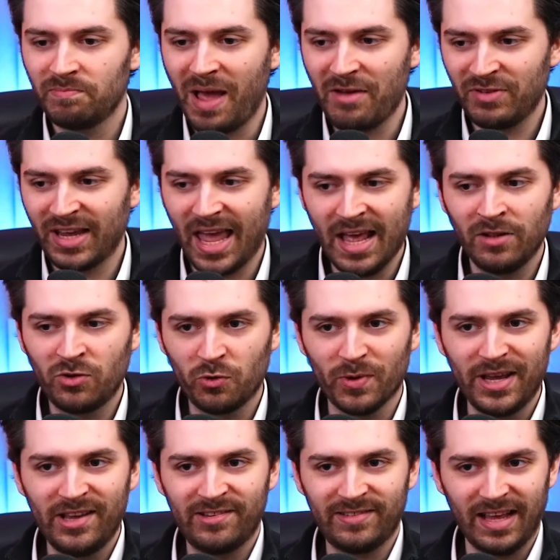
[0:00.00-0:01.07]
having
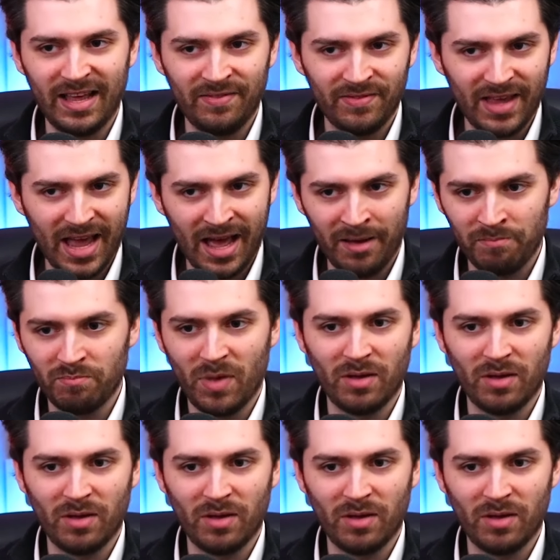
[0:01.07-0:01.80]
increased in their,